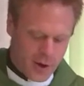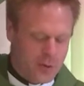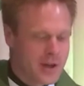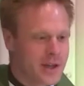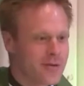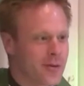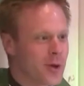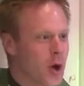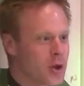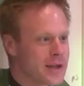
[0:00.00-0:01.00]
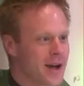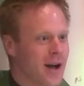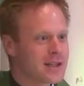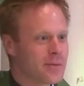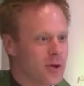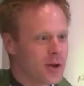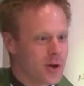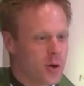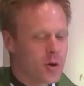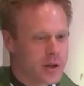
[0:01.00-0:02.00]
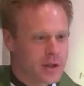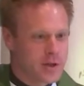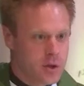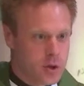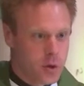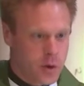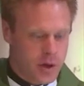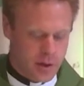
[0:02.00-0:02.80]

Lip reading: A reading from the Holy Gospel according to Luke.